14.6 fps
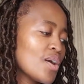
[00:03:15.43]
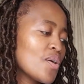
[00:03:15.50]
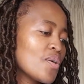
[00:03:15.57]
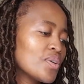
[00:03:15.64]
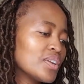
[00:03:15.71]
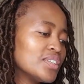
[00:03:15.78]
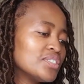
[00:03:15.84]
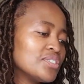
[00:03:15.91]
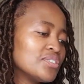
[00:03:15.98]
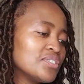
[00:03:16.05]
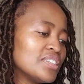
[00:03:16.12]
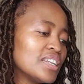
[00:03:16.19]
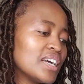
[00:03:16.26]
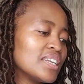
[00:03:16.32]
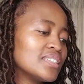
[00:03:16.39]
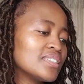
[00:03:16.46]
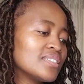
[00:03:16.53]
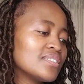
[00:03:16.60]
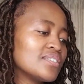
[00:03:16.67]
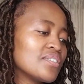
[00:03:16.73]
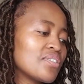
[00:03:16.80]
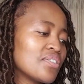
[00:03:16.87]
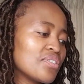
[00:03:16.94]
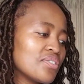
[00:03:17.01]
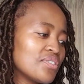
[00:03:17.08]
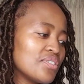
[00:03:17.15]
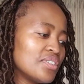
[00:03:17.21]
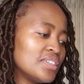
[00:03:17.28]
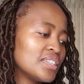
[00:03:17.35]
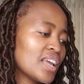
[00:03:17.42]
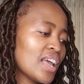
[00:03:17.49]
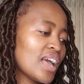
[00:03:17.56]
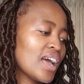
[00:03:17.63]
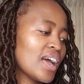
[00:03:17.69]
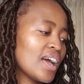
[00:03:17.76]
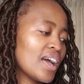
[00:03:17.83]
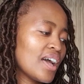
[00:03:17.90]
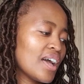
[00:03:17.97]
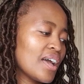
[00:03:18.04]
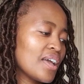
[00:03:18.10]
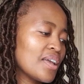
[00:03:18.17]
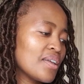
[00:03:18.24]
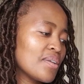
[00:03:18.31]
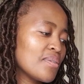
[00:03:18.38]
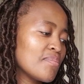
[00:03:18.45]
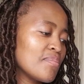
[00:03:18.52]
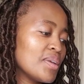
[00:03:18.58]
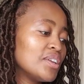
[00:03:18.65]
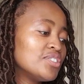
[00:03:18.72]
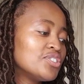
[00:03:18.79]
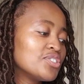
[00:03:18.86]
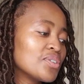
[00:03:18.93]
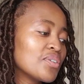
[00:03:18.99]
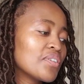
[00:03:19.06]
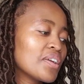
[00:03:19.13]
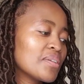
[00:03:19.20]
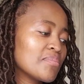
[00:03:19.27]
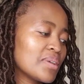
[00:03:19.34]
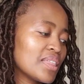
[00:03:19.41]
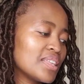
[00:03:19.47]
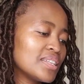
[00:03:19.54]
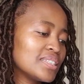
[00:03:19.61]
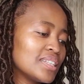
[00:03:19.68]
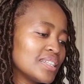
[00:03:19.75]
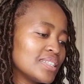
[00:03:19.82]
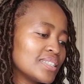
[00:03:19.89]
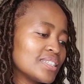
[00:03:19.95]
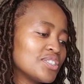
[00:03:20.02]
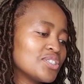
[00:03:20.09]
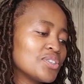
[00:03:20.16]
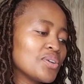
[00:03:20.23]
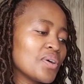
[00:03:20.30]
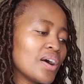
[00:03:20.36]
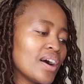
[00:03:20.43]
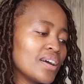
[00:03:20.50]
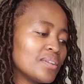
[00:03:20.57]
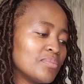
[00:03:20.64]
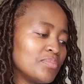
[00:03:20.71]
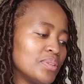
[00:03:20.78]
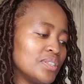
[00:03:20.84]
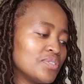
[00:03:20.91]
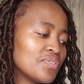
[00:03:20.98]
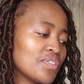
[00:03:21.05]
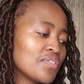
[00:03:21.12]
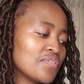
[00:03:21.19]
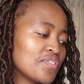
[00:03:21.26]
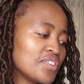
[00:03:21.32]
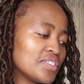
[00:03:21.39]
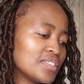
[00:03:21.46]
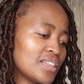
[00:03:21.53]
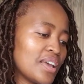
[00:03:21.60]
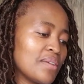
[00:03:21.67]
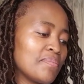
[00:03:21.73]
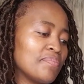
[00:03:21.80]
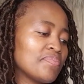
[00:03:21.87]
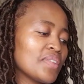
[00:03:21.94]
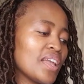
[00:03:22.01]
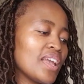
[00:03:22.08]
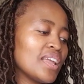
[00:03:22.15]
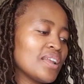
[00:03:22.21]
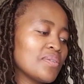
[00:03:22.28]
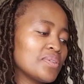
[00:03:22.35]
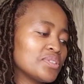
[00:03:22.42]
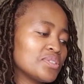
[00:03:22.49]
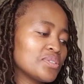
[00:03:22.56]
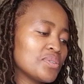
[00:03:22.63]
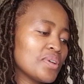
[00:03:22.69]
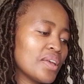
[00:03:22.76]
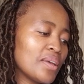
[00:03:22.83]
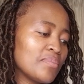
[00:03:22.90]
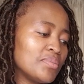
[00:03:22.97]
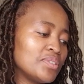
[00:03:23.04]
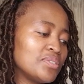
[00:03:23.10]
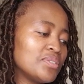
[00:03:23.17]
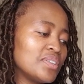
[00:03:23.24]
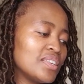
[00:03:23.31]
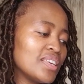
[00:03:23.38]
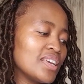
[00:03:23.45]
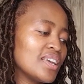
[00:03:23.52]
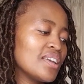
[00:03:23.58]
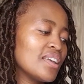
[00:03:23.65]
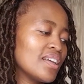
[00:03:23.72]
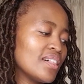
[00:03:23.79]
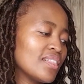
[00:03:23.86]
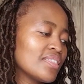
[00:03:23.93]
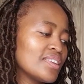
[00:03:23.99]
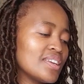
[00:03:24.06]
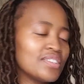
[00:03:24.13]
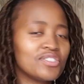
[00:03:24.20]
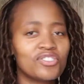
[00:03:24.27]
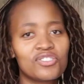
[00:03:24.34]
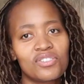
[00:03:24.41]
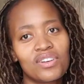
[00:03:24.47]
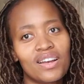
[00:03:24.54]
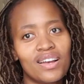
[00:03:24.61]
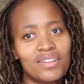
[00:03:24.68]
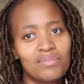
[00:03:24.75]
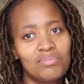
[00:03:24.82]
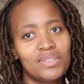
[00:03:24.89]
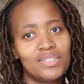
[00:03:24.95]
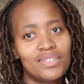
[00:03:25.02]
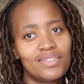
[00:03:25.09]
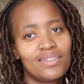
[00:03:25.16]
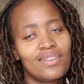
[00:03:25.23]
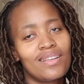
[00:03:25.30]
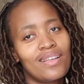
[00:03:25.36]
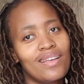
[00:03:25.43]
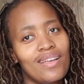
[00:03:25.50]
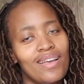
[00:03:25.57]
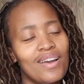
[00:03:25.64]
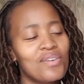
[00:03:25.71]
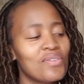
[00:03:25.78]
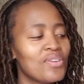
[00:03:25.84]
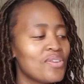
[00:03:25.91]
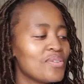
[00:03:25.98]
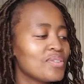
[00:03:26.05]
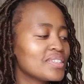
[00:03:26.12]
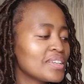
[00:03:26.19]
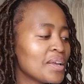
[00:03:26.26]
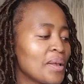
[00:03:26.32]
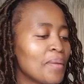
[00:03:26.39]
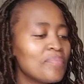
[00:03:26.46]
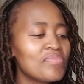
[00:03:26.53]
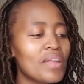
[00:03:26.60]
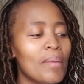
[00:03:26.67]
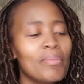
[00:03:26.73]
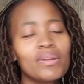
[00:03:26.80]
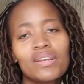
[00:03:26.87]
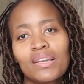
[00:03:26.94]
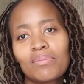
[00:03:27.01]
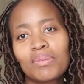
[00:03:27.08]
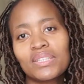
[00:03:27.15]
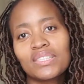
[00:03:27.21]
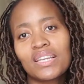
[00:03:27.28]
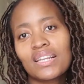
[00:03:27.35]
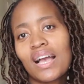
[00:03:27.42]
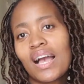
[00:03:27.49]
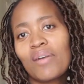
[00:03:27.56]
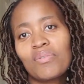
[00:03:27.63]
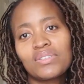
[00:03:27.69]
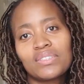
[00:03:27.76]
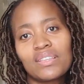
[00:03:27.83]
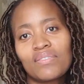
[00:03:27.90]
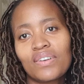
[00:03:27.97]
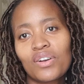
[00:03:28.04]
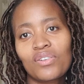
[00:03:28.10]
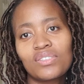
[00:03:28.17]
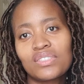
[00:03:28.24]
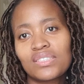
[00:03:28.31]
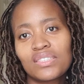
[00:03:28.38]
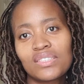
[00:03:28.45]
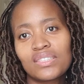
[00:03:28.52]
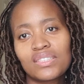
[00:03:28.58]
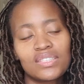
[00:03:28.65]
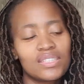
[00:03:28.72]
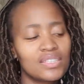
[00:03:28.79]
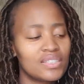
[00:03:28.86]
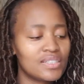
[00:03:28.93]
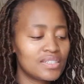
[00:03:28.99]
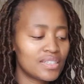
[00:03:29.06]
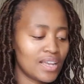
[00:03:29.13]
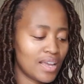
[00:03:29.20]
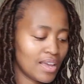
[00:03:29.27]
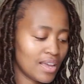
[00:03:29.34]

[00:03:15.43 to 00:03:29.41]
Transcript: only to realize it's the third. I made your grandmothers listen to your heartbeat for the first time, and I was so happy to hear a healthy and strong heartbeat. How cute. But like basically I was never consistent